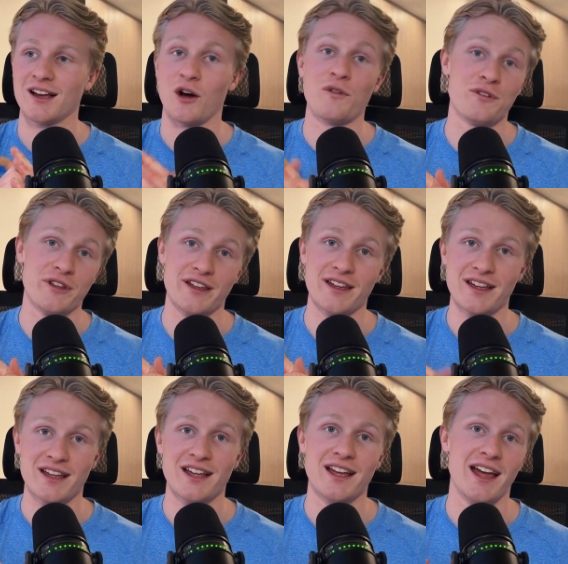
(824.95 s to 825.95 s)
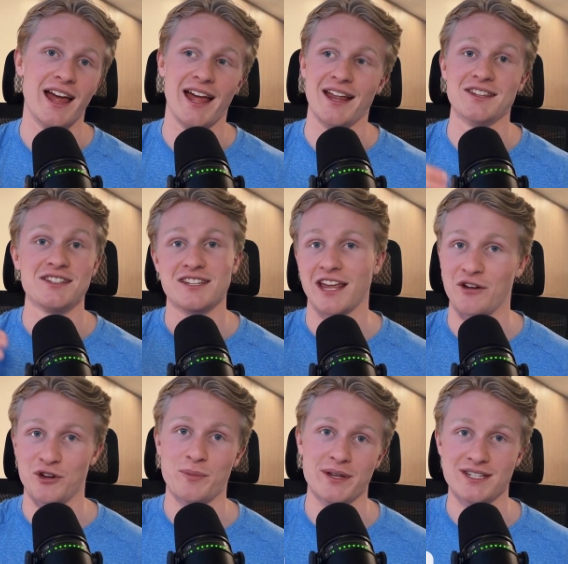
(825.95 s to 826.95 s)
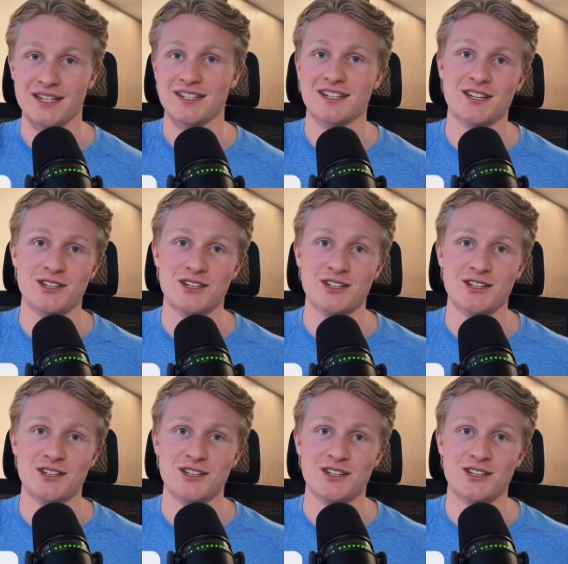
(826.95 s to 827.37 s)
hopefully, and scale your business.